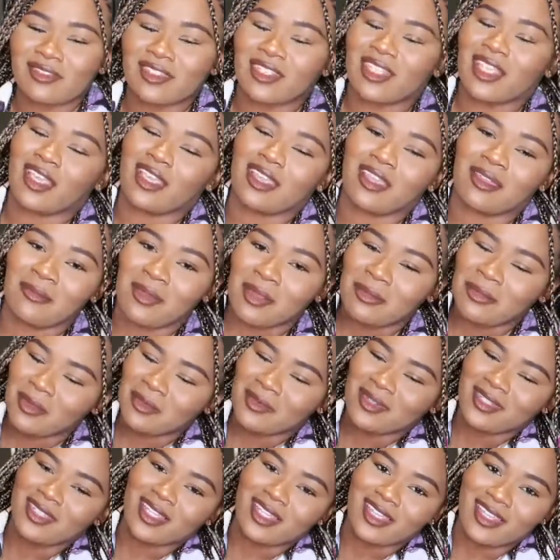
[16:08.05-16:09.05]
and maybe
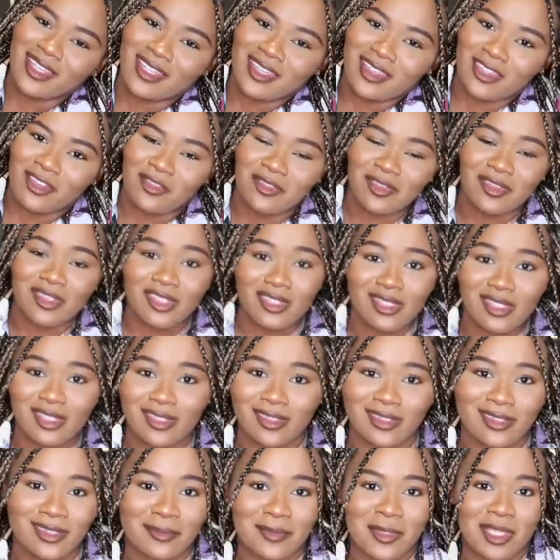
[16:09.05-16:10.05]
one day they'll release
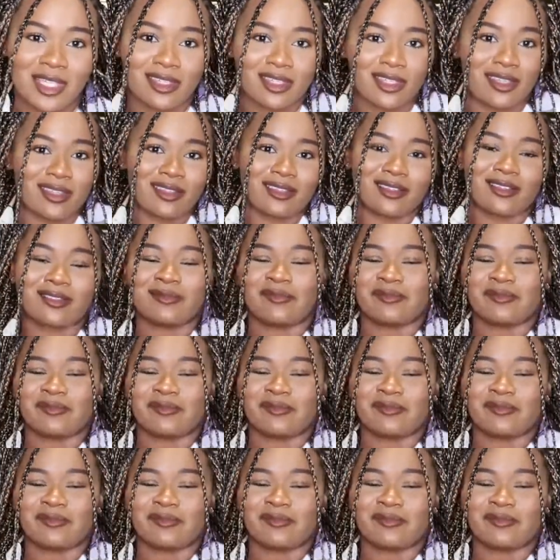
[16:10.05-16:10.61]
it to me